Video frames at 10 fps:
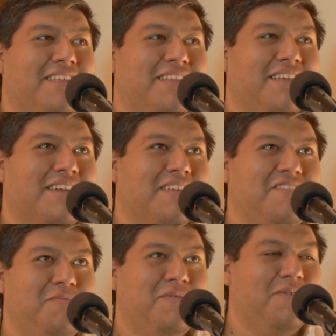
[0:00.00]
and then like this
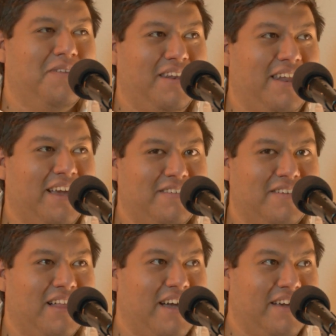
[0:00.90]
is before the next
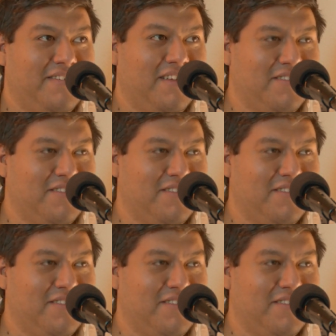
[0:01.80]
class.